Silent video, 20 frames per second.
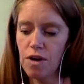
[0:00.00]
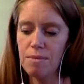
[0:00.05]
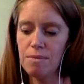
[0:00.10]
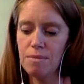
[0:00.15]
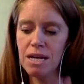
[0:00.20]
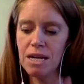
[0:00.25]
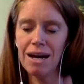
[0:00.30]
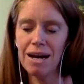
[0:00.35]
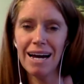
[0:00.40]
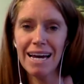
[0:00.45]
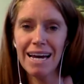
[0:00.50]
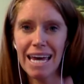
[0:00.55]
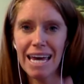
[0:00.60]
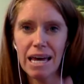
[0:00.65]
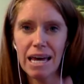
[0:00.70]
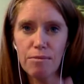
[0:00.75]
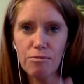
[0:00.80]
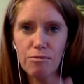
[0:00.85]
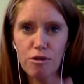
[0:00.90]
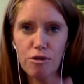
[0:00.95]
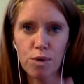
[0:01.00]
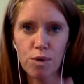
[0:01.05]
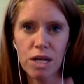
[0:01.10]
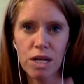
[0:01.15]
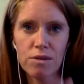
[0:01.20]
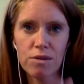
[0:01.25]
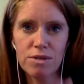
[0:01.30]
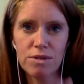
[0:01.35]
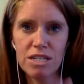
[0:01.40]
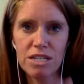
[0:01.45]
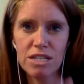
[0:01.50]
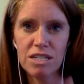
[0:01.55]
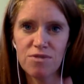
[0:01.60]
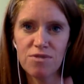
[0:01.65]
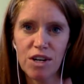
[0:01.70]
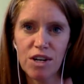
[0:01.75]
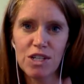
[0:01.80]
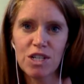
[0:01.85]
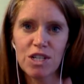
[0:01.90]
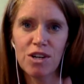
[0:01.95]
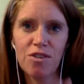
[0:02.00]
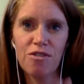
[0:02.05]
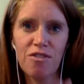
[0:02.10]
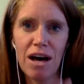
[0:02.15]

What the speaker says: I mean, I came from one of those dysfunctional